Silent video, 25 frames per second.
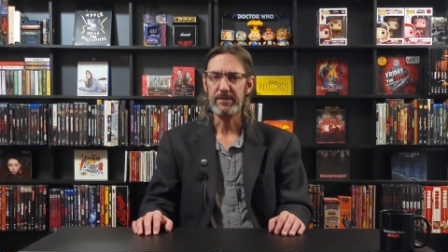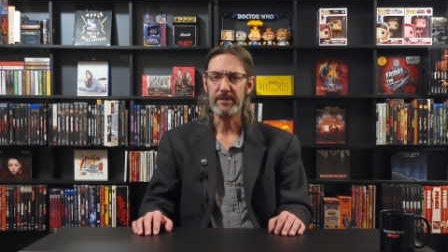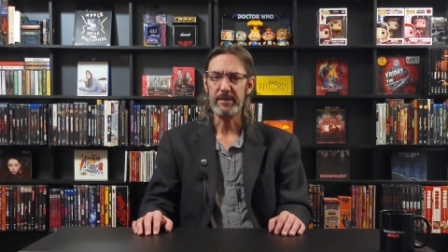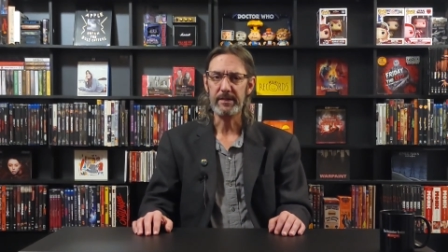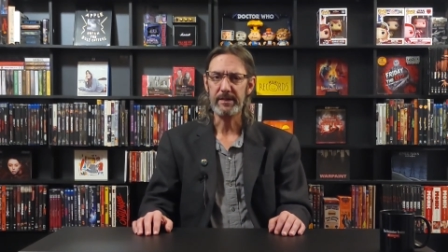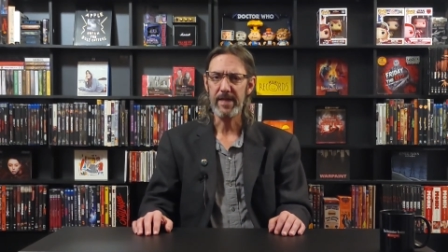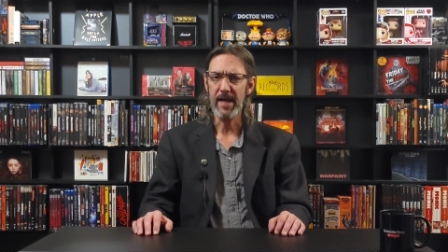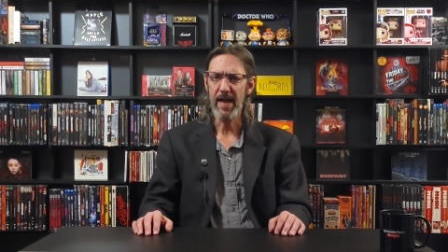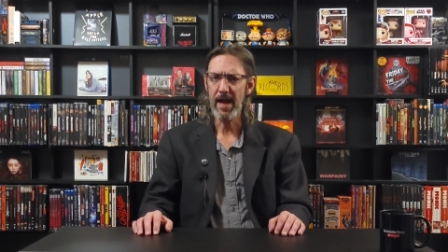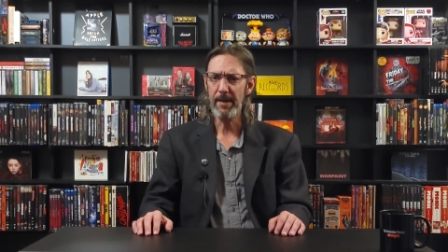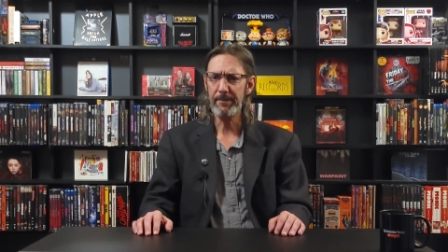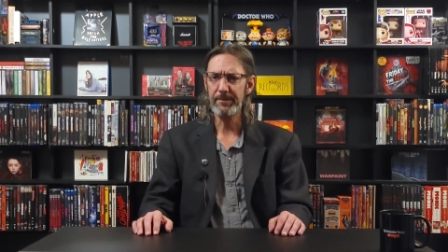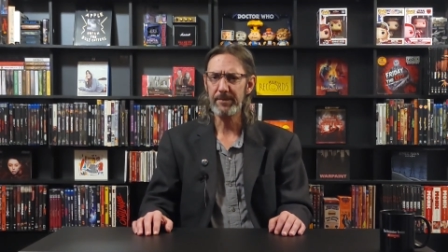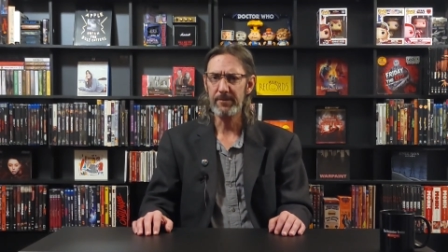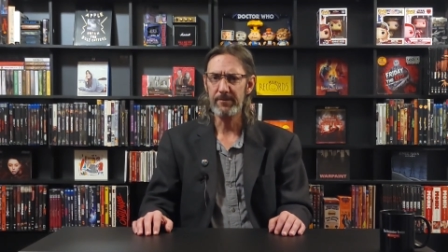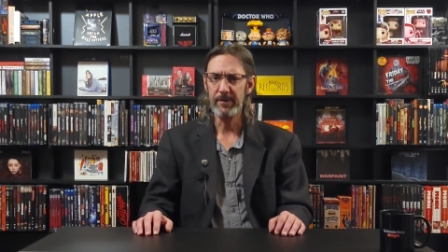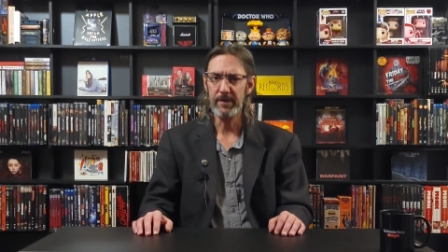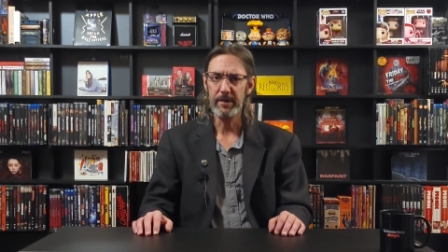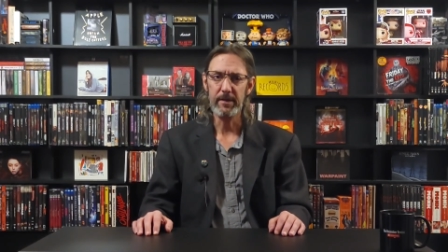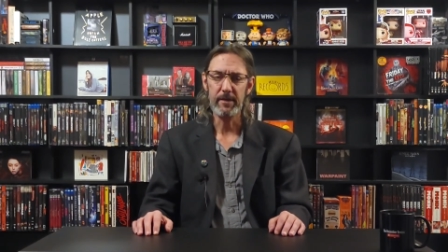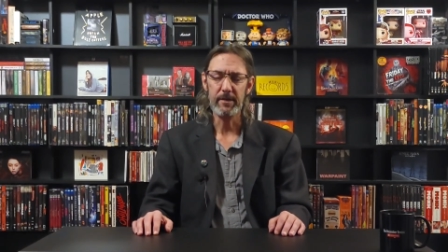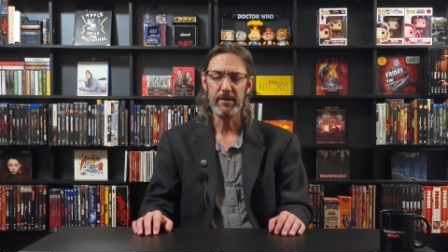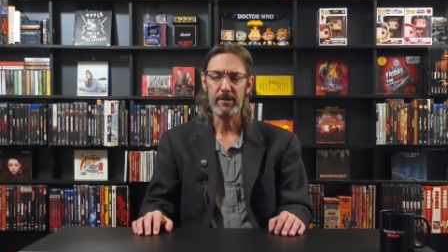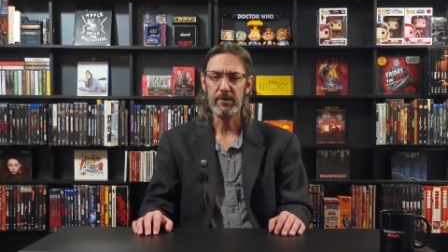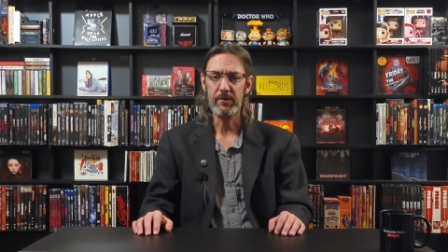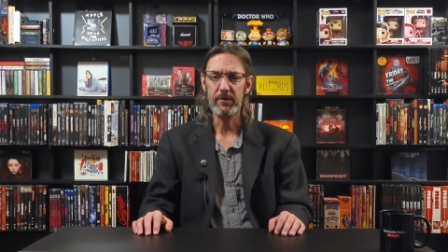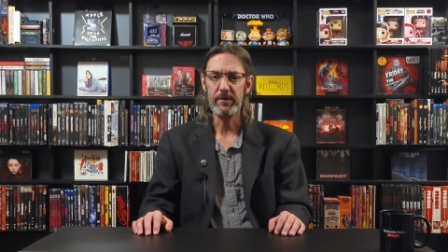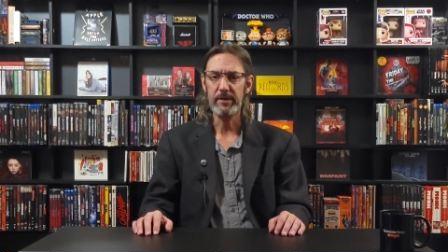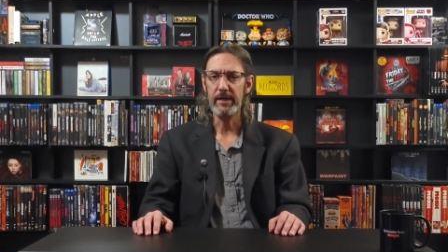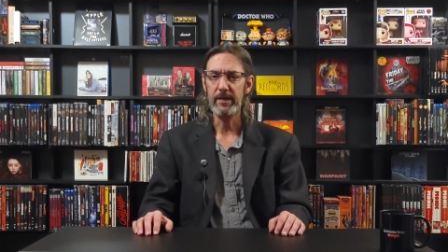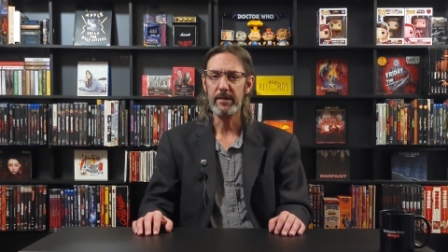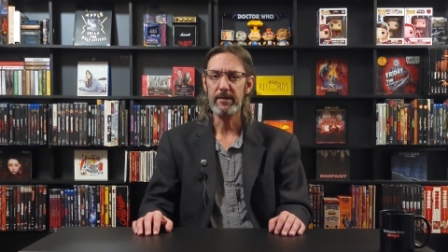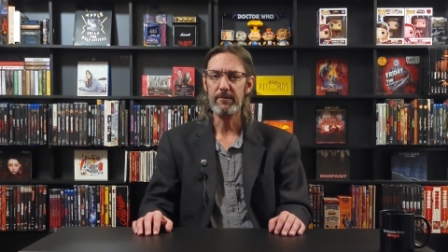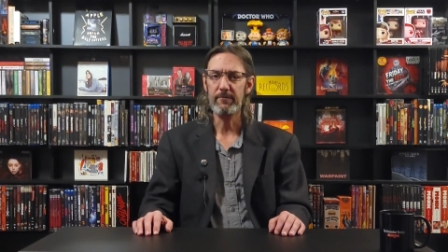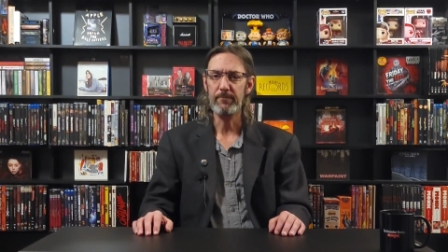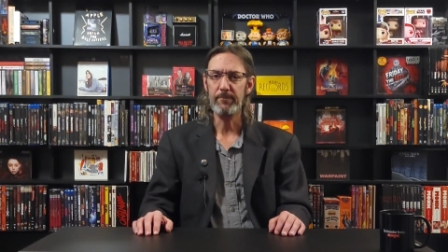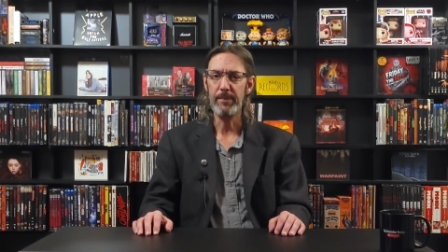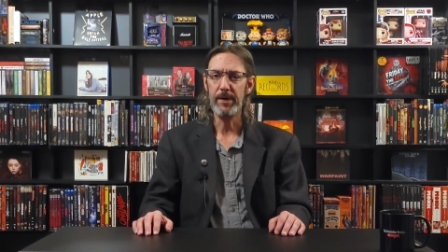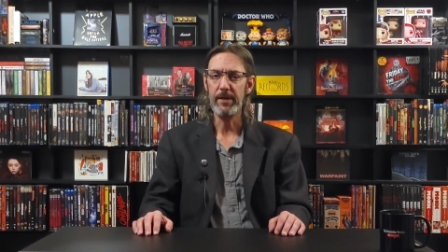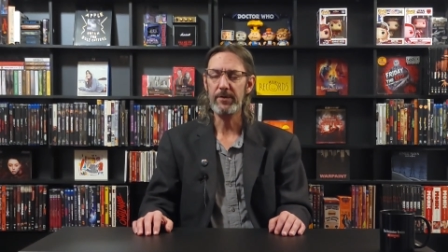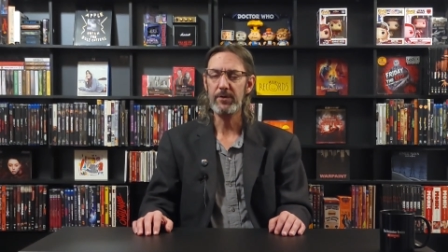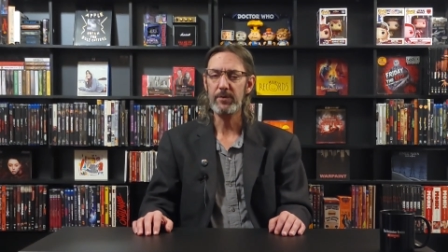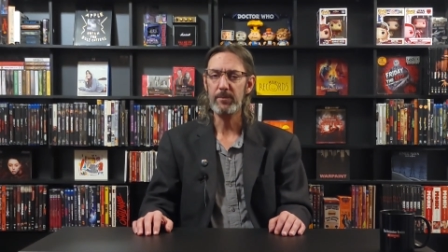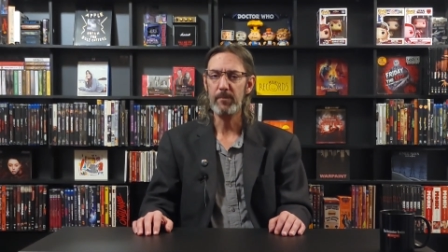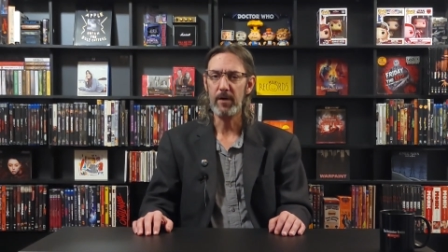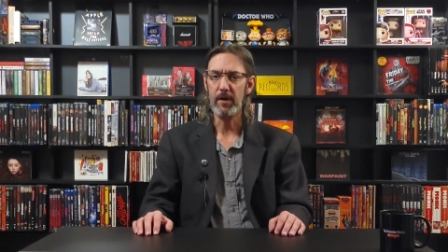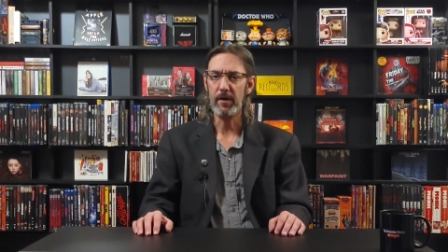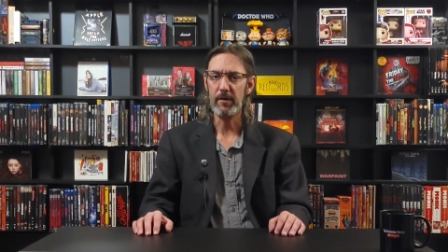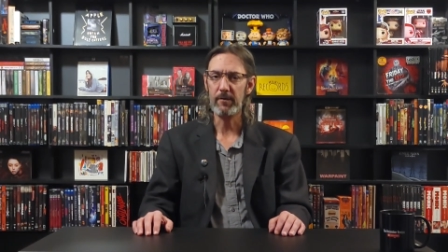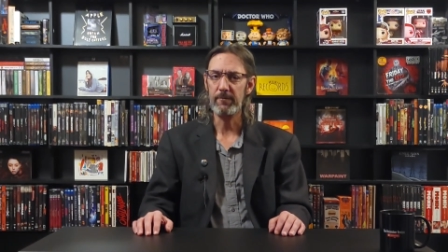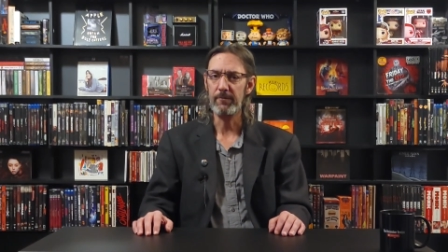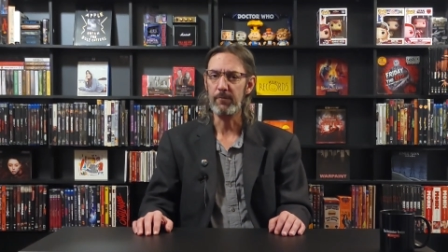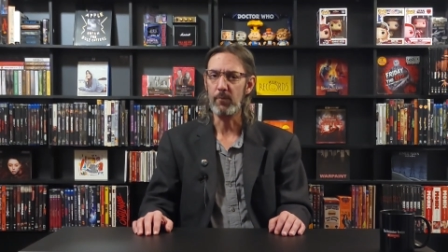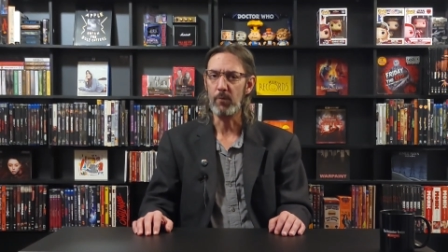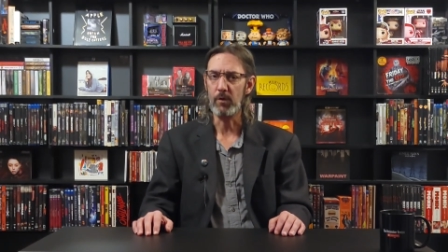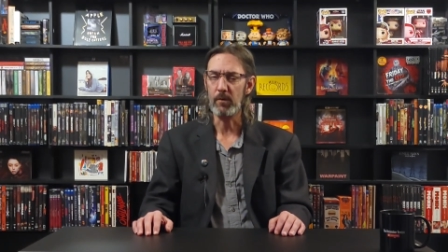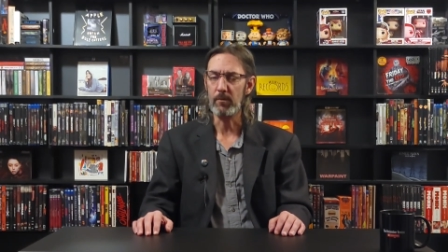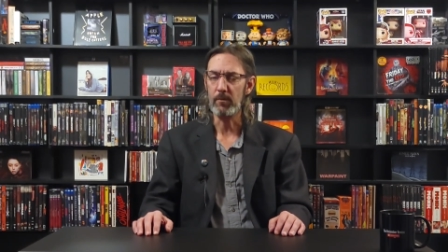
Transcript: and captivating creative benchmark for